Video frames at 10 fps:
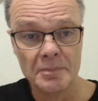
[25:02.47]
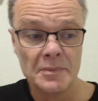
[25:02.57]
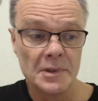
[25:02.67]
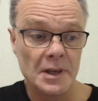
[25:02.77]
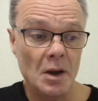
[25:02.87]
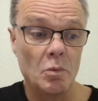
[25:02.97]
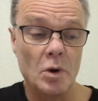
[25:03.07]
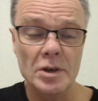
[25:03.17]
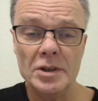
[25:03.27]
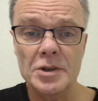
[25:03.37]
Yeah,
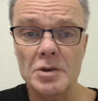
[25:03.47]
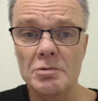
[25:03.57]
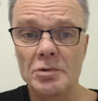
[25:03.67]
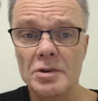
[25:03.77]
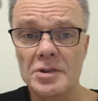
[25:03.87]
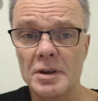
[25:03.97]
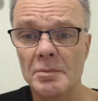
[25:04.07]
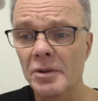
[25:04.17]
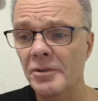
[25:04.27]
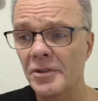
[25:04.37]
1 or 2 runs a
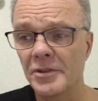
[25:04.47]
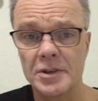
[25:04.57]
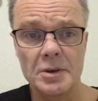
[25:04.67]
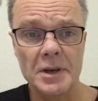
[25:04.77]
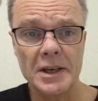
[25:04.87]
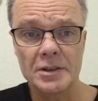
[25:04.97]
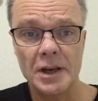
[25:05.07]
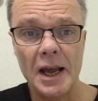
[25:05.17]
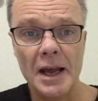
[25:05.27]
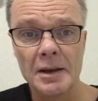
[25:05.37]
month, doing a